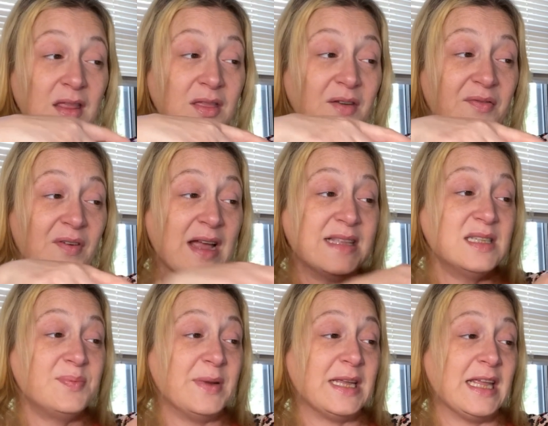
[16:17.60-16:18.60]
the
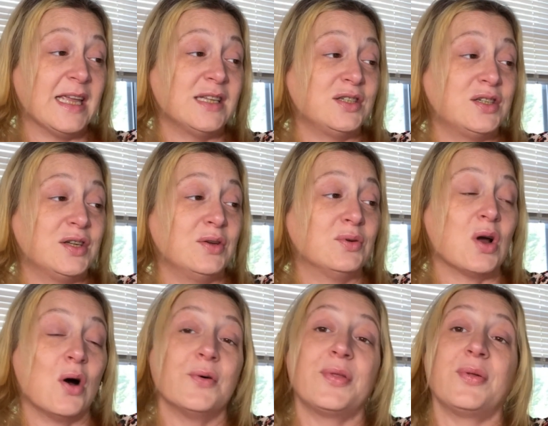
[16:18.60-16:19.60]
friends begin to
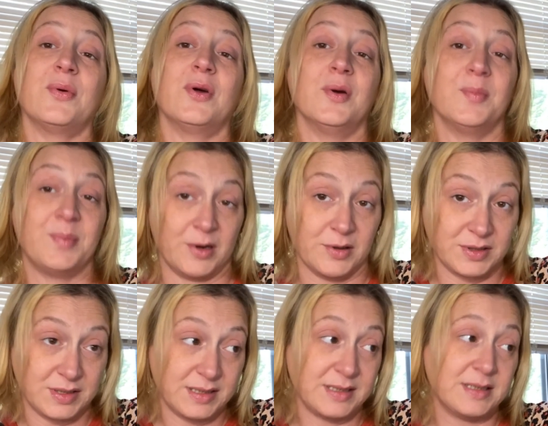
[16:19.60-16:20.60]
go through her
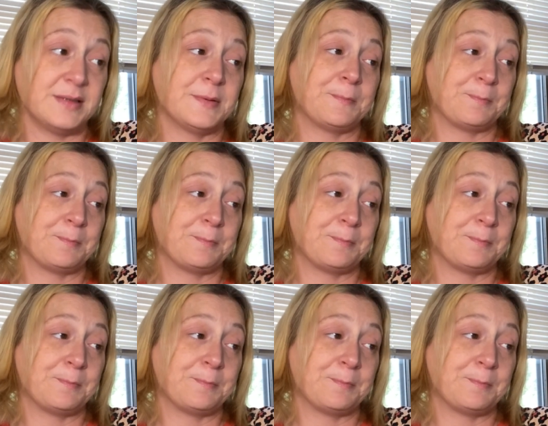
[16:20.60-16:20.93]
purse.